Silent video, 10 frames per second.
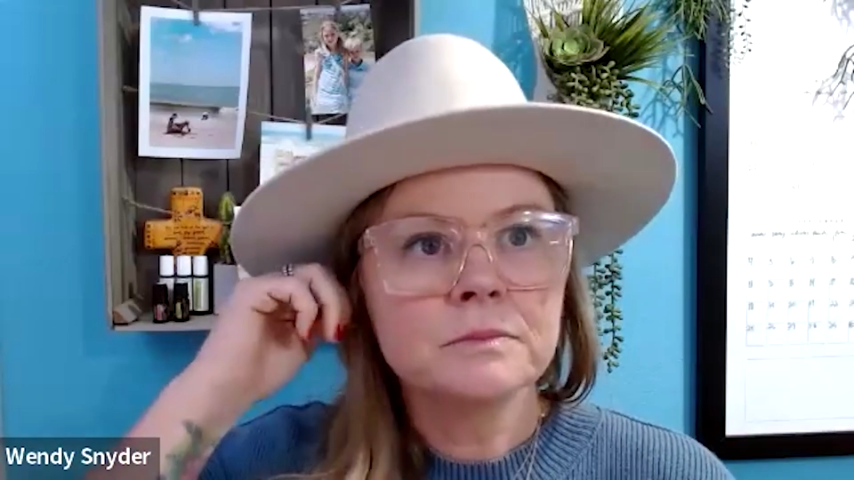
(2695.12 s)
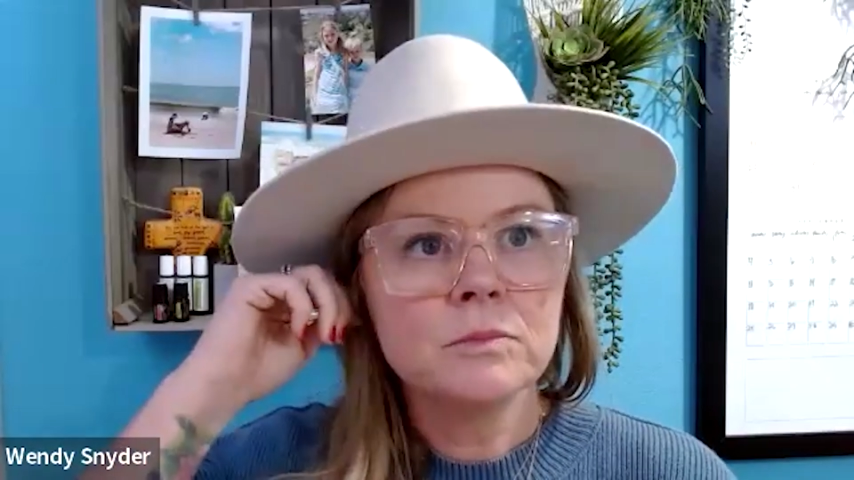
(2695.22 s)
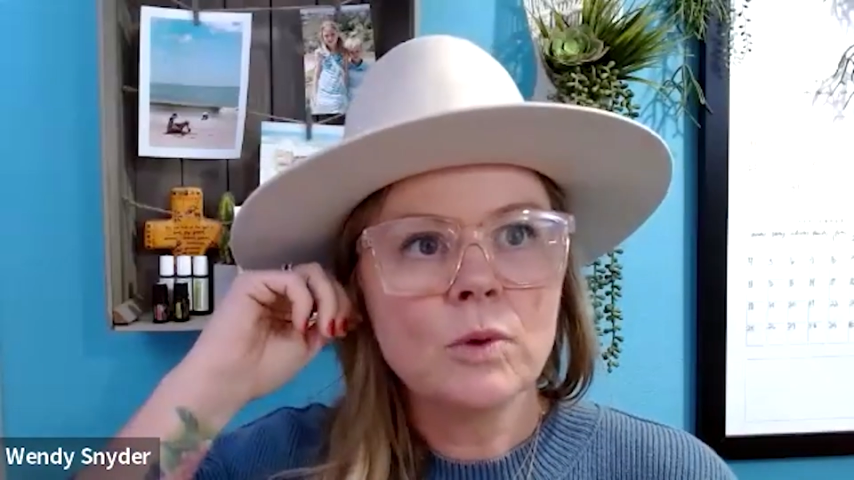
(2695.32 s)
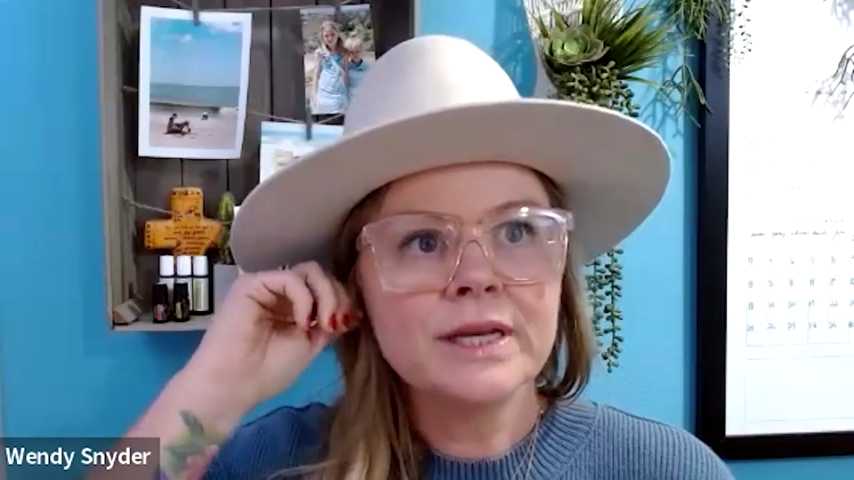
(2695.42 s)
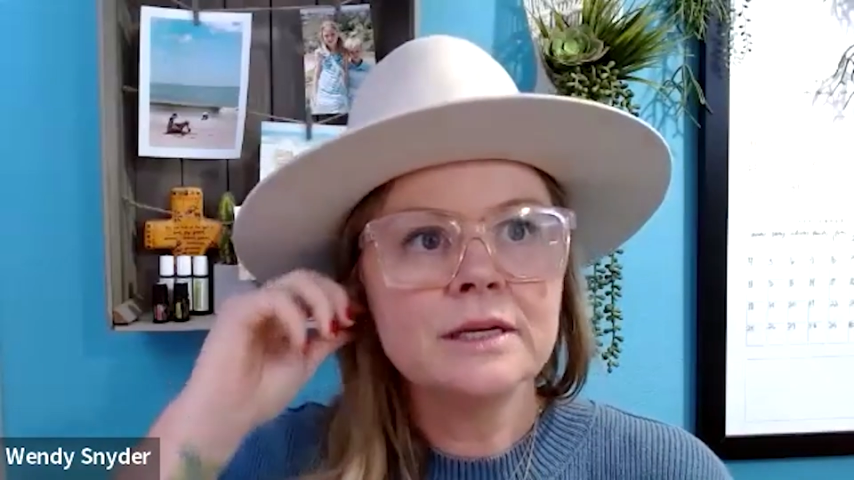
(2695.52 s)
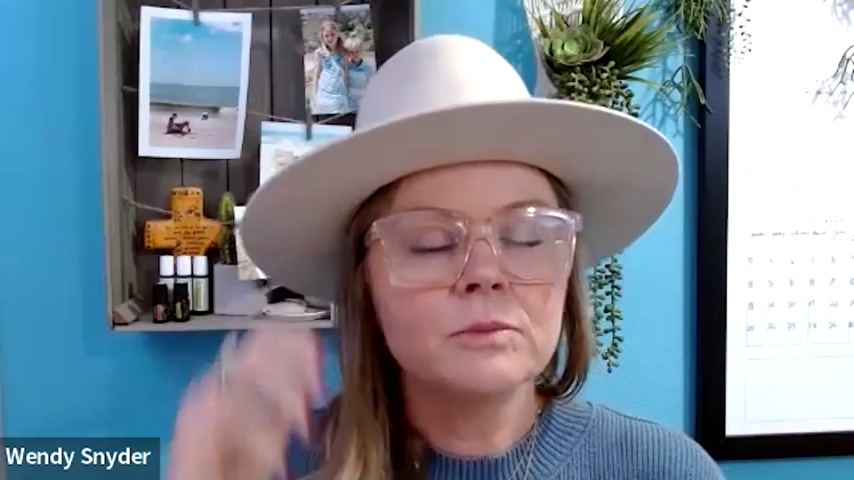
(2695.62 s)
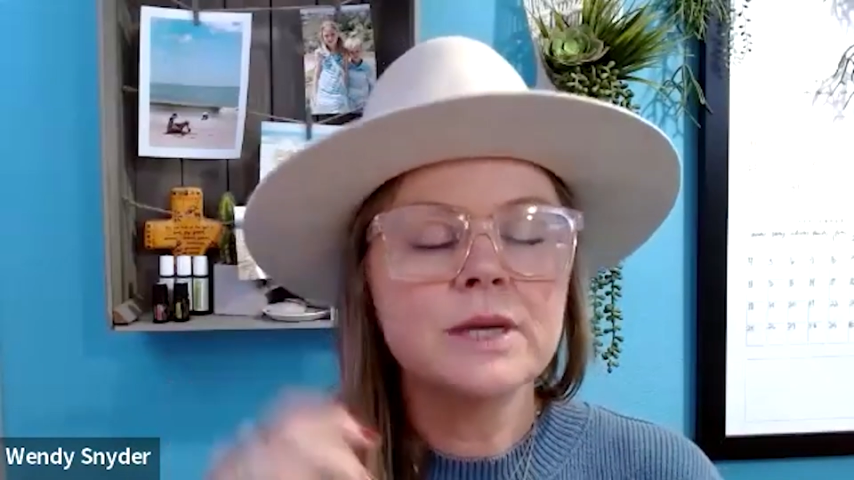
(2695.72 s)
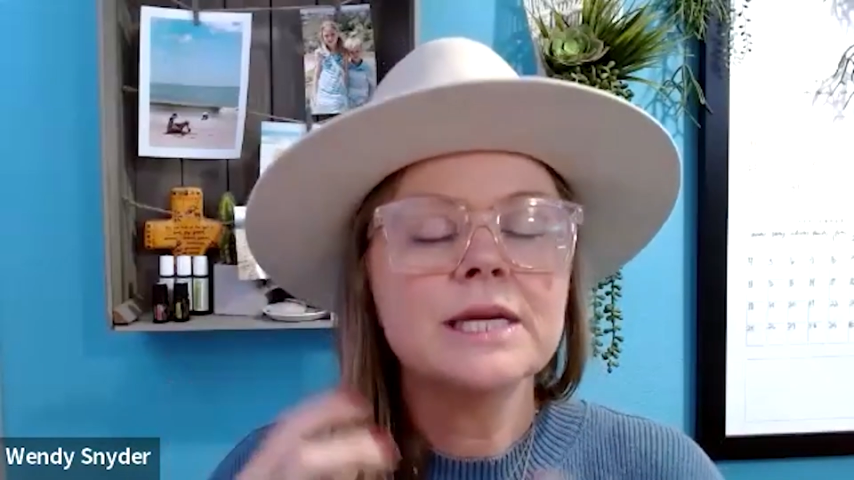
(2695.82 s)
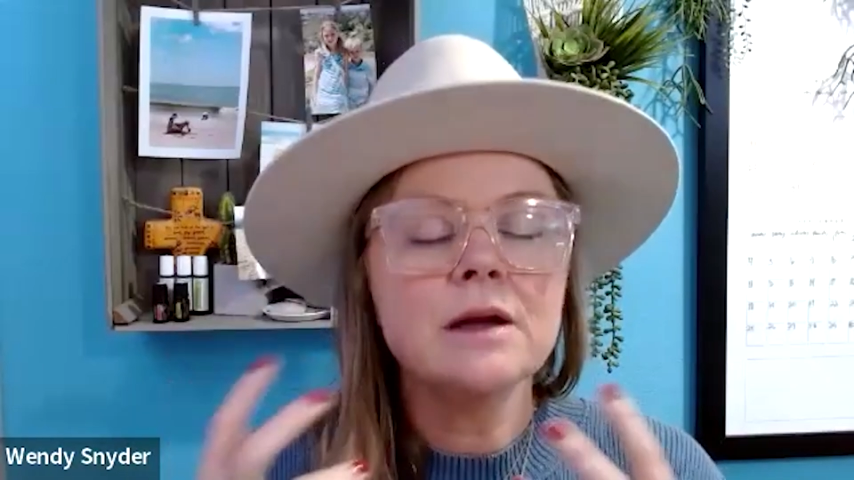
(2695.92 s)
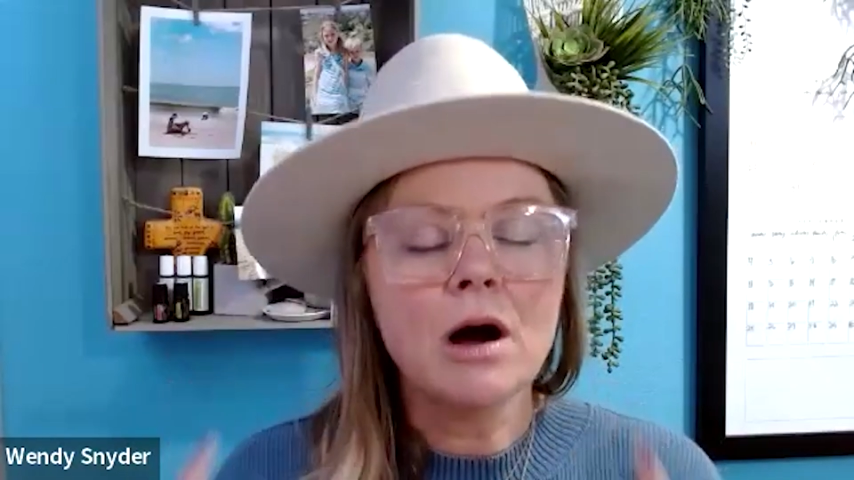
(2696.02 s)
what
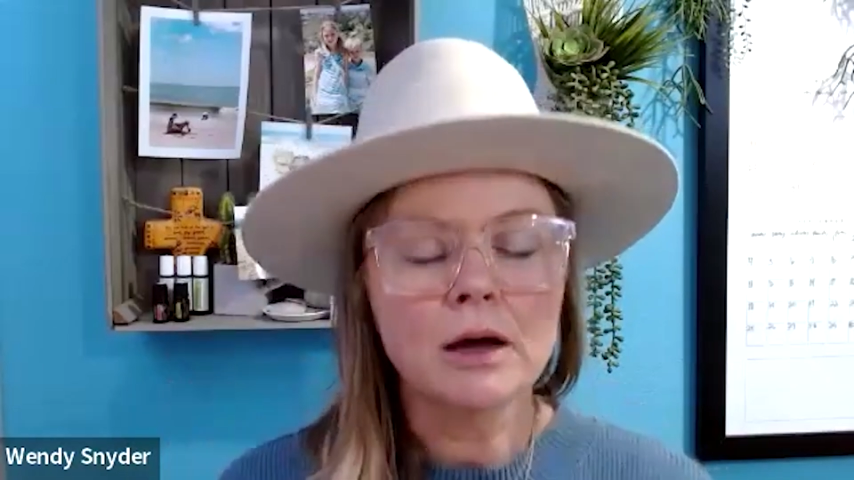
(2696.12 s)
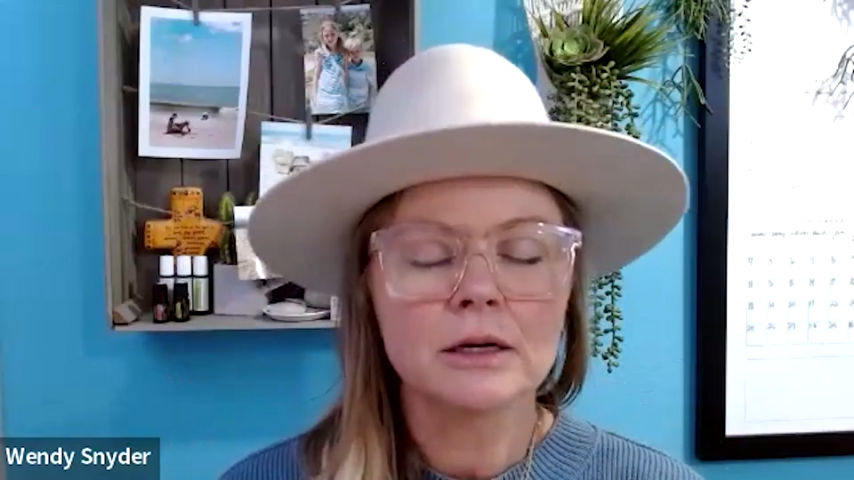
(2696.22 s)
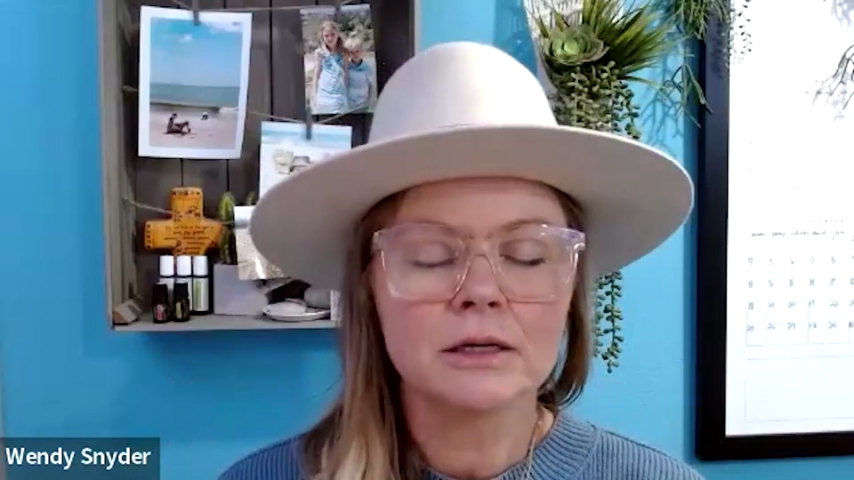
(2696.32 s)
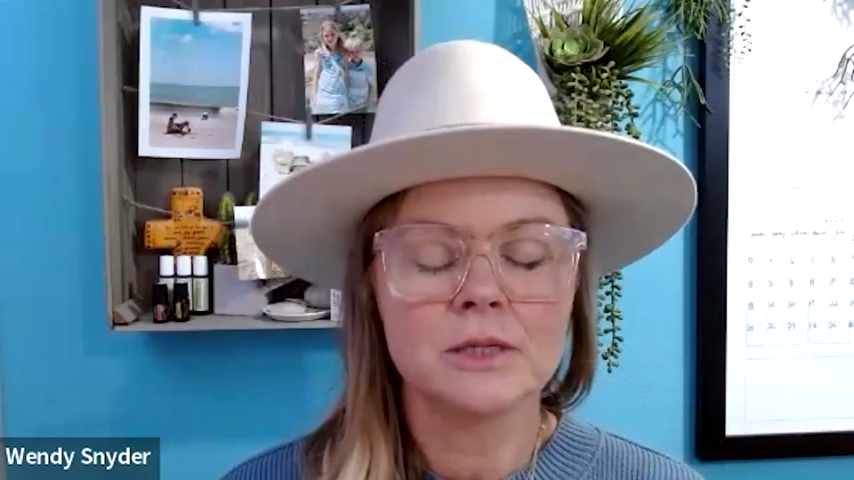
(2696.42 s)
an honor